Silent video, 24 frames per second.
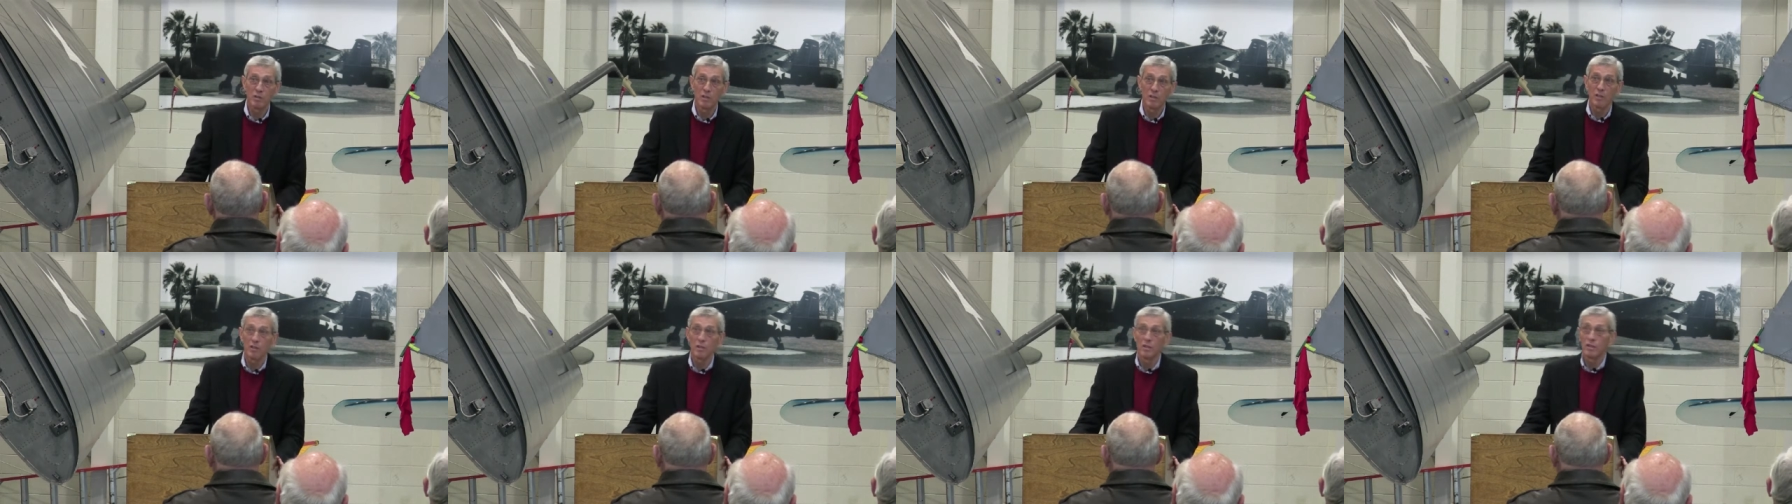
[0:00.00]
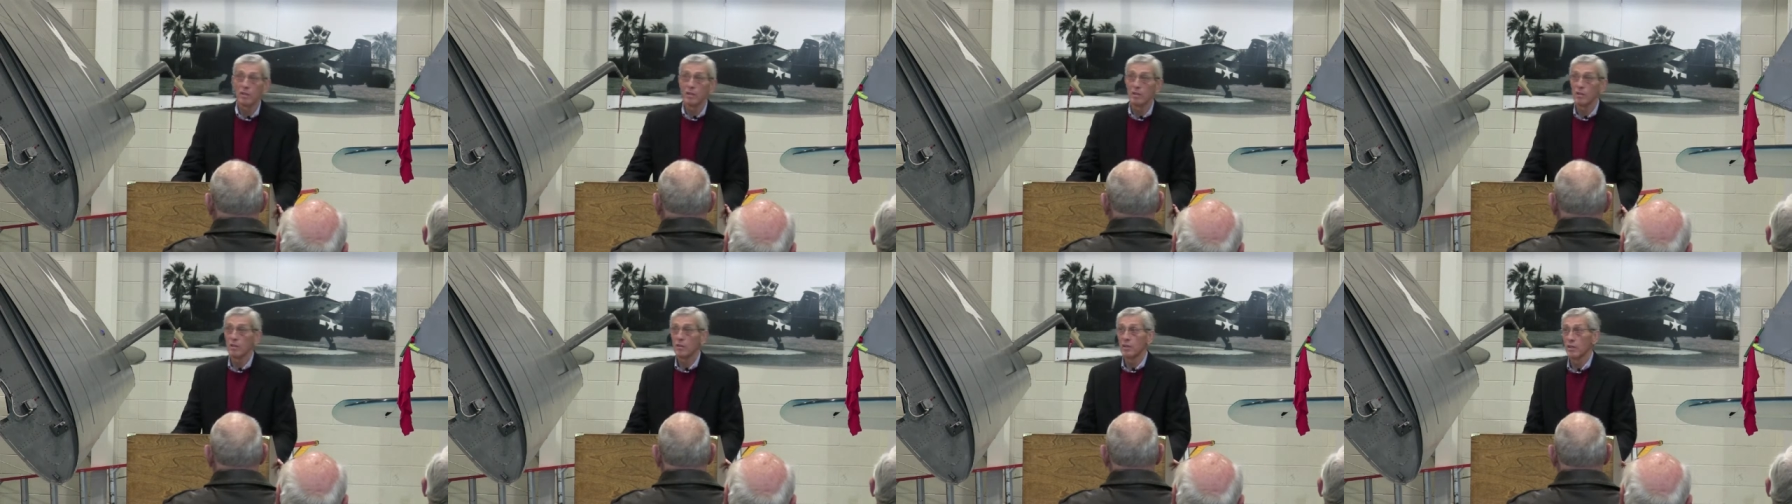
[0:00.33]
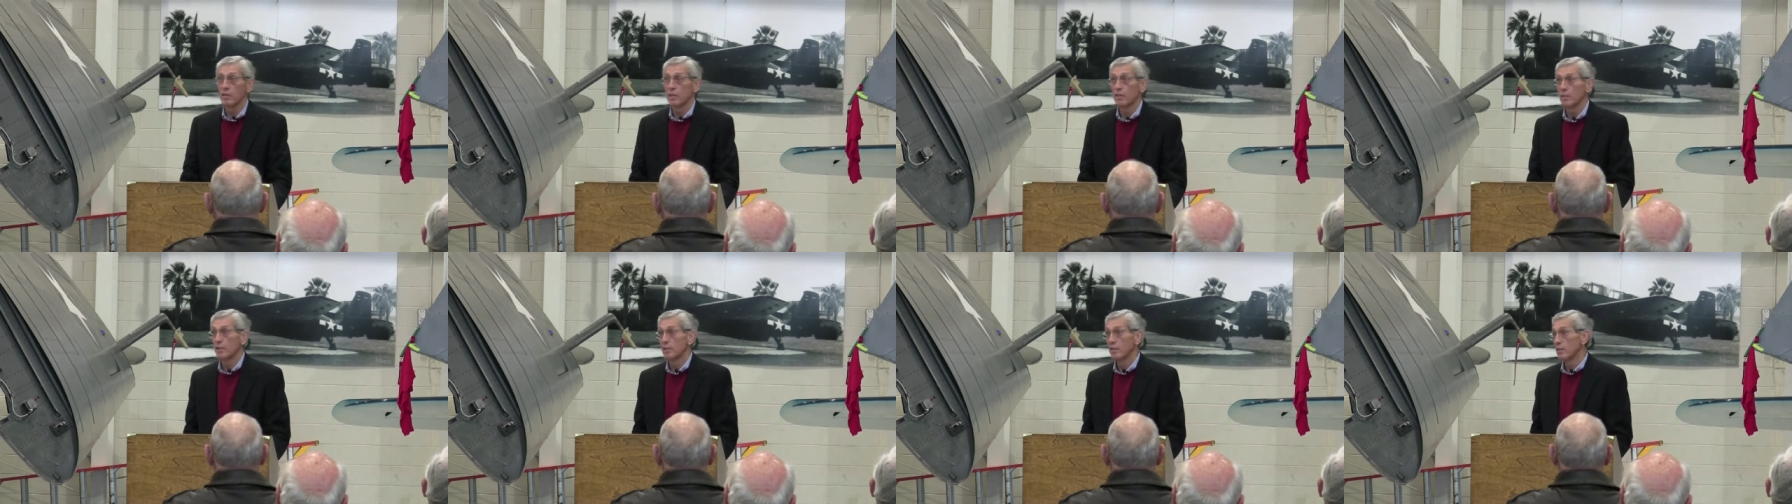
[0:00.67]

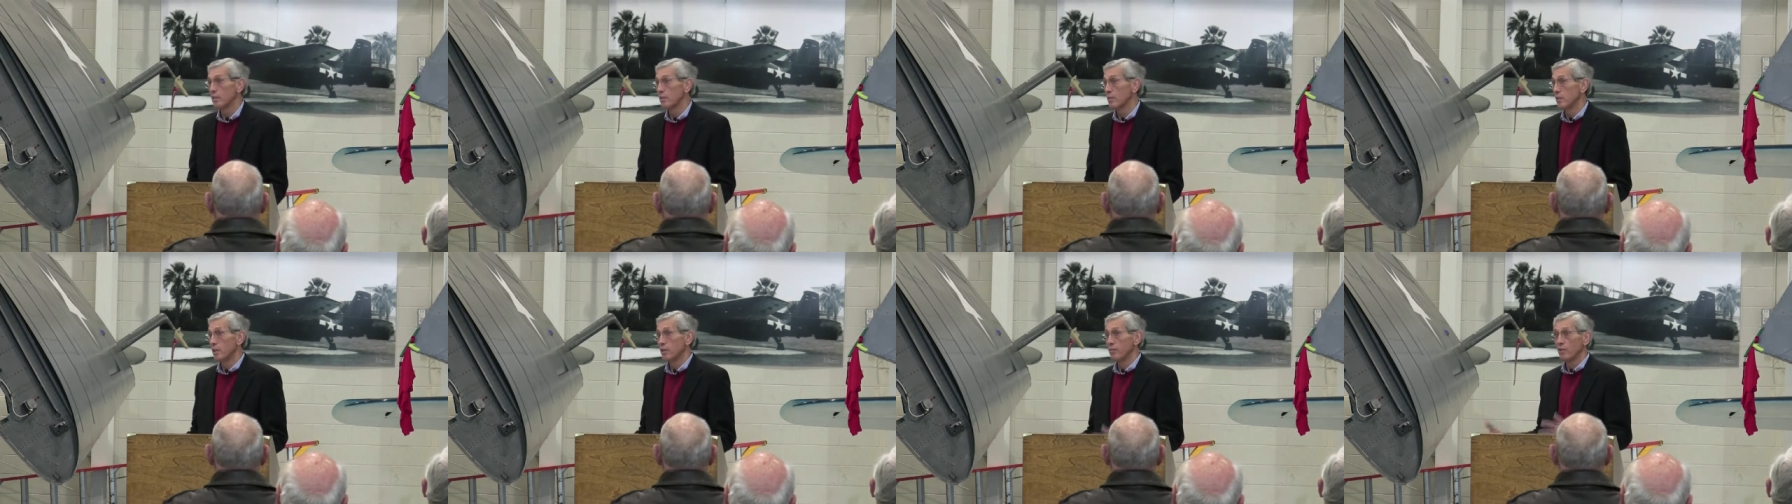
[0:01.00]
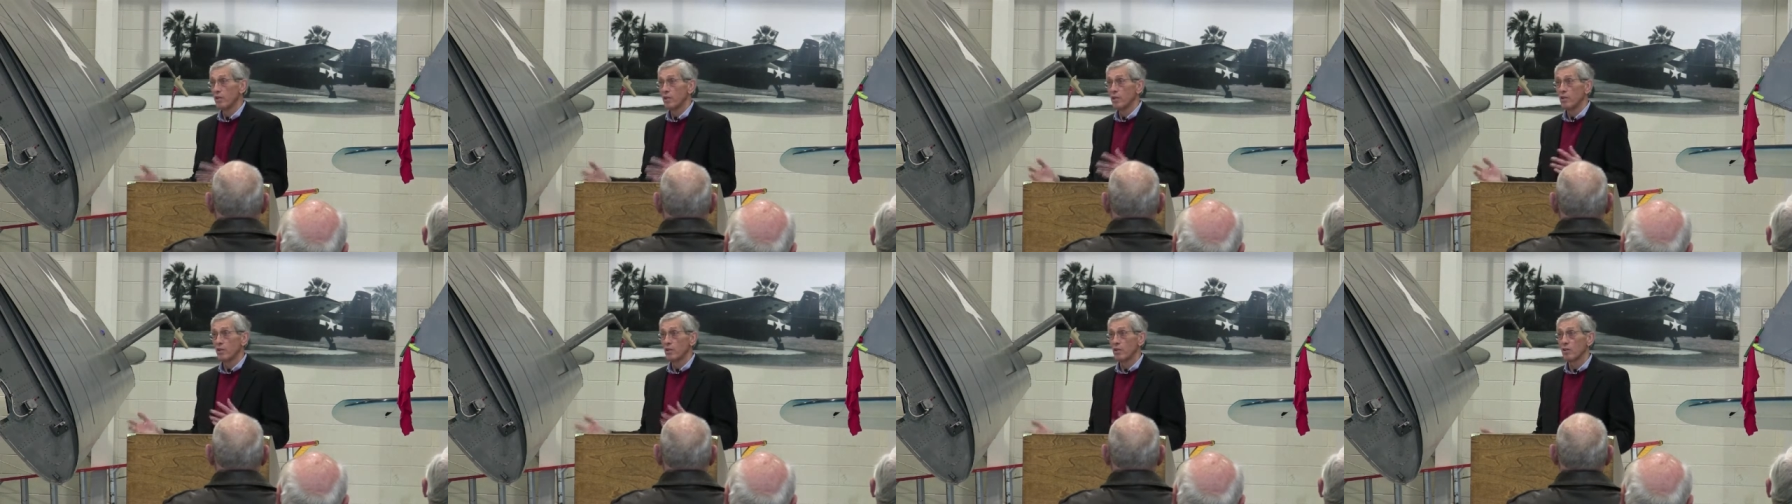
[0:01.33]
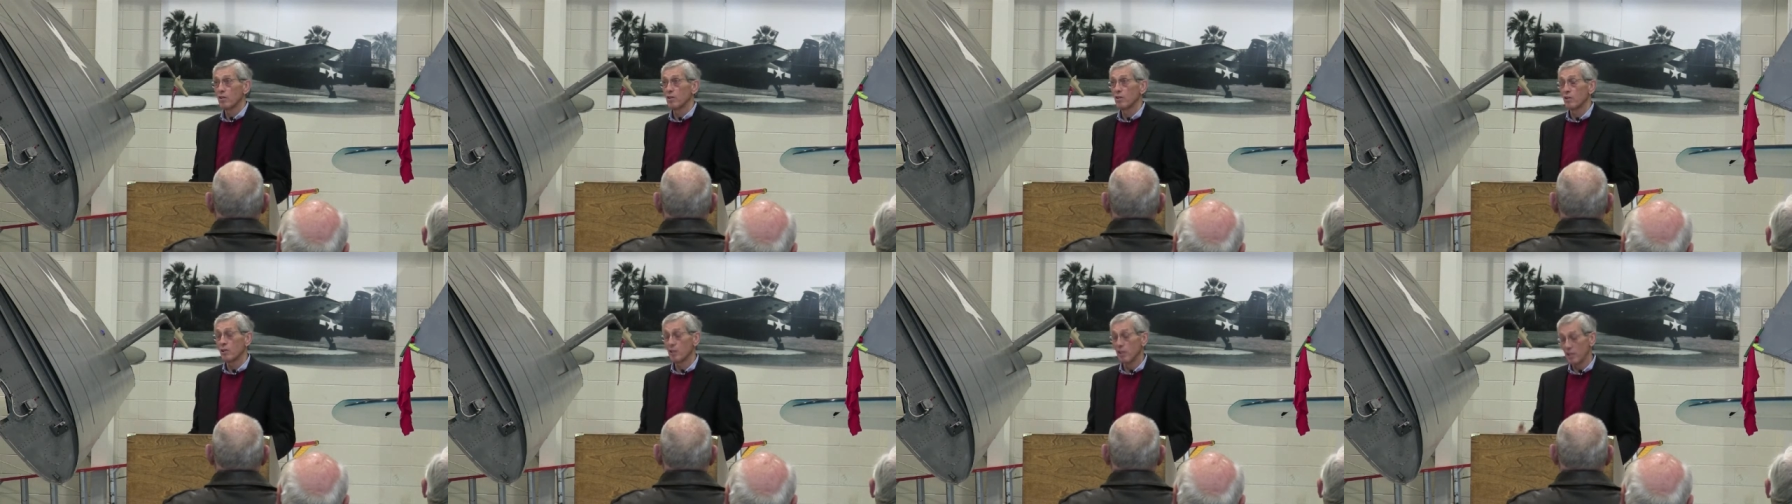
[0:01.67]
uh and, and, everything
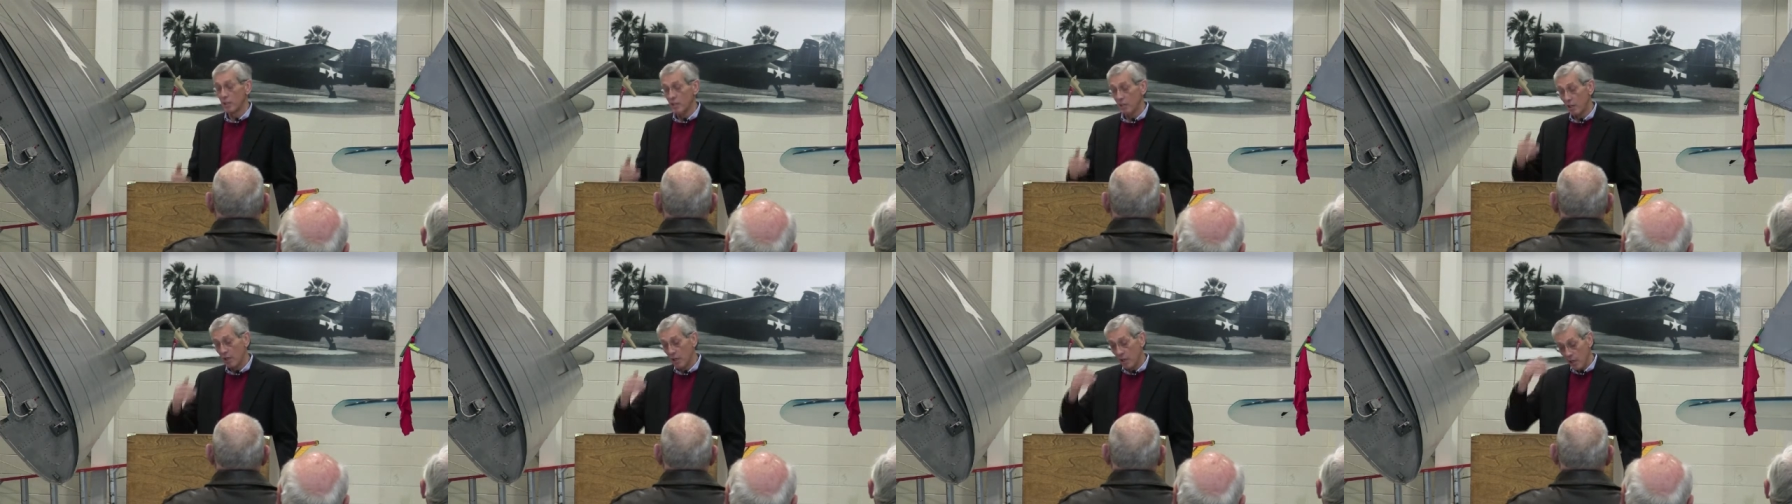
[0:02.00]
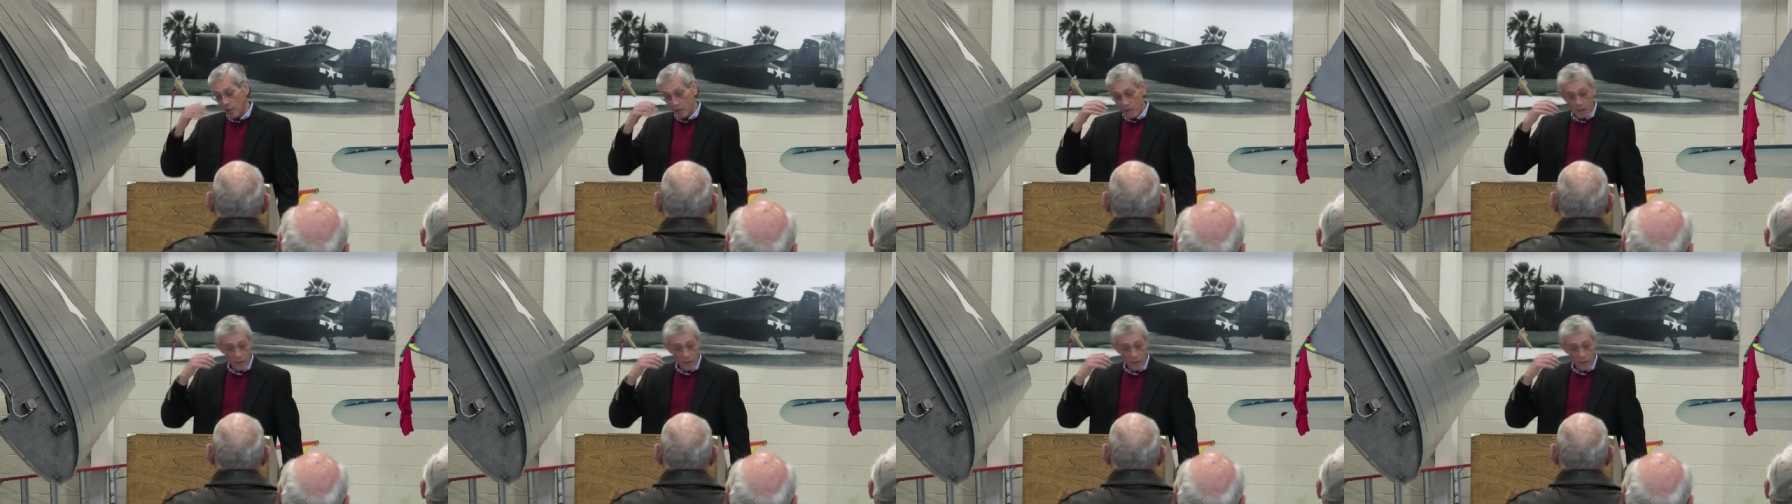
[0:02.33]
looked good. And